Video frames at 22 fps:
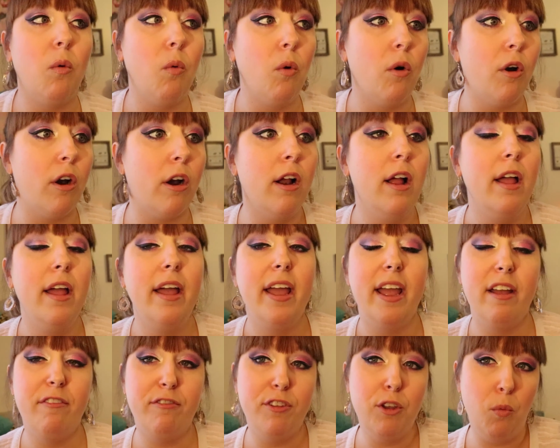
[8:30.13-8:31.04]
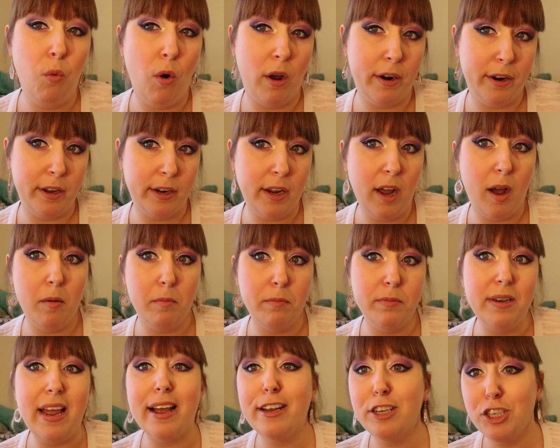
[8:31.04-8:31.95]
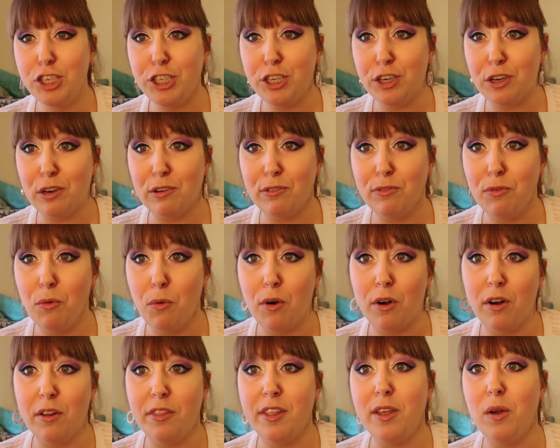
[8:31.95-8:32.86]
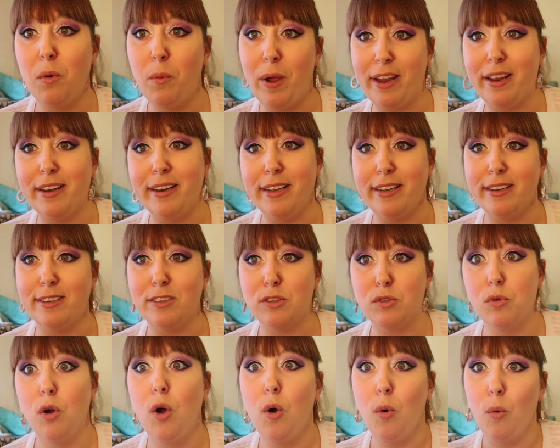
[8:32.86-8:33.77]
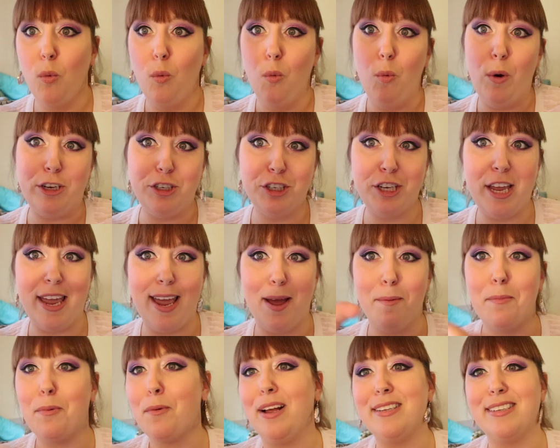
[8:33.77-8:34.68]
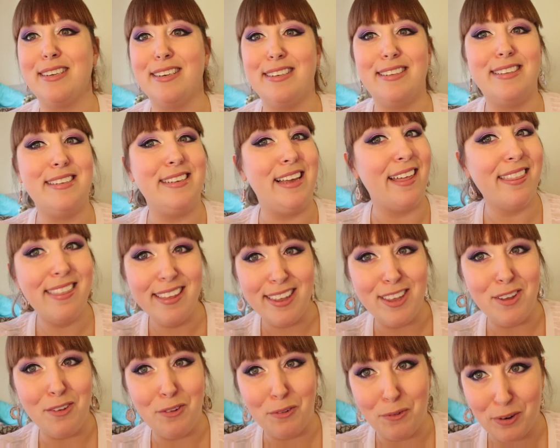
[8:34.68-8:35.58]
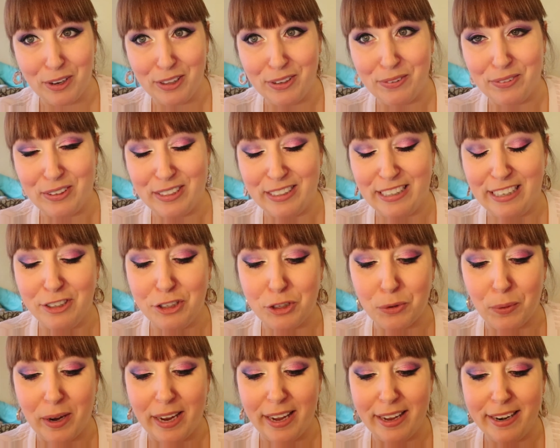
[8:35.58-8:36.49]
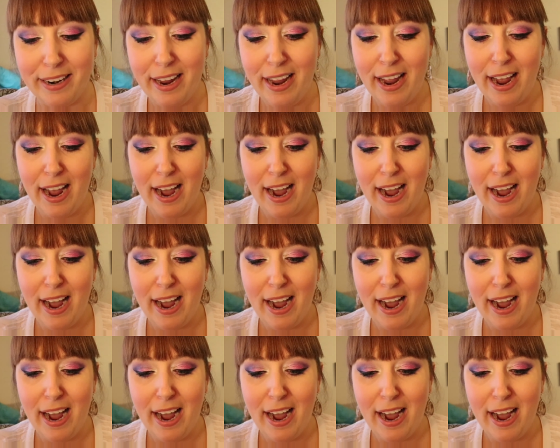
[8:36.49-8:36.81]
or if you want to come next year for the Awakenings Witch Camp Residency. I think you'd really, really enjoy it.